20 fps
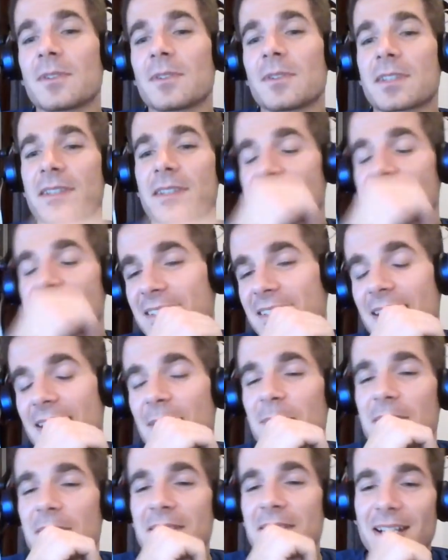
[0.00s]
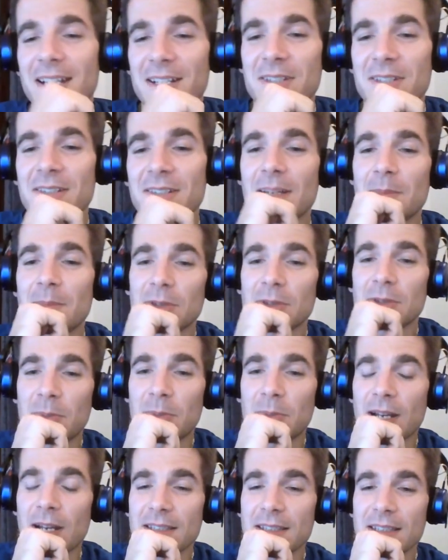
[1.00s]
was some discussion about the
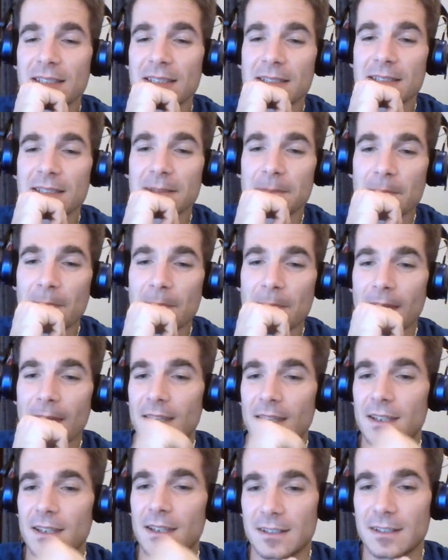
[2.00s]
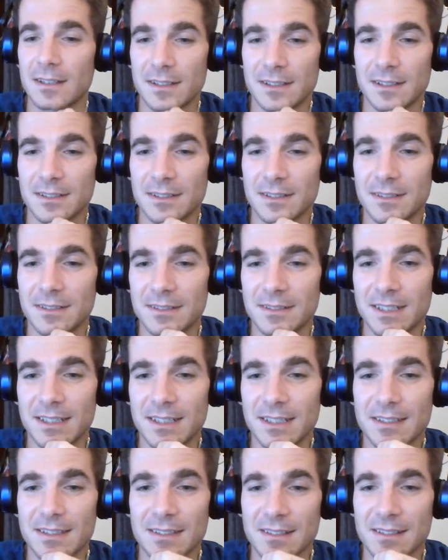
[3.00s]
prices,
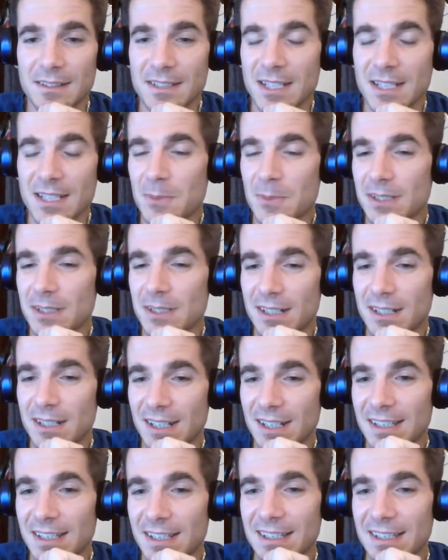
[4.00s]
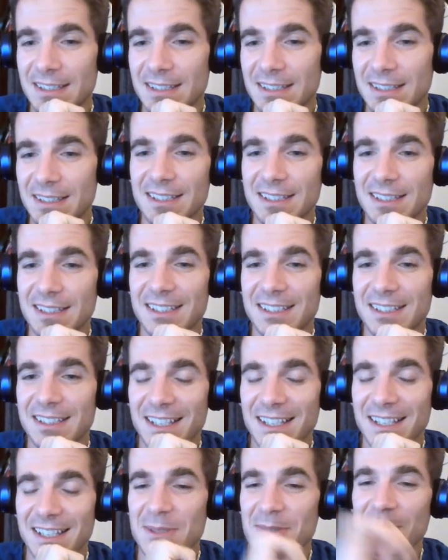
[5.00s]
that someone didn't like it, and
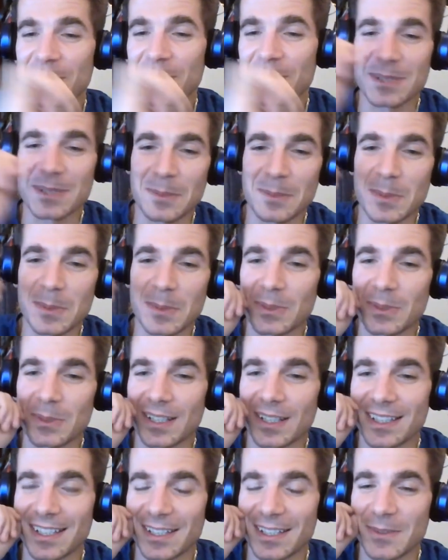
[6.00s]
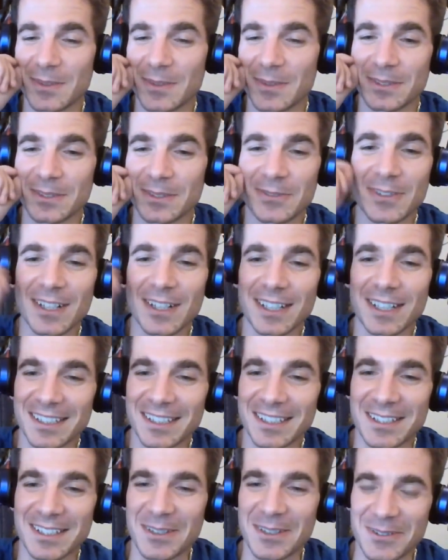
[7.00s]
I saw some people like having
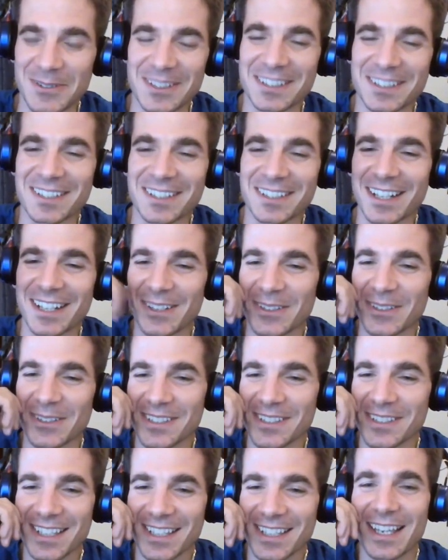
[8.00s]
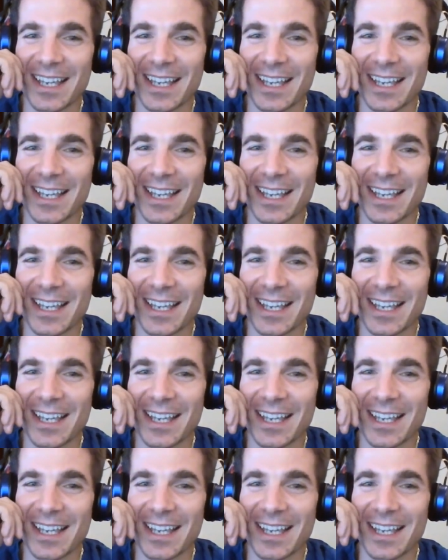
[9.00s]
fight with Carlos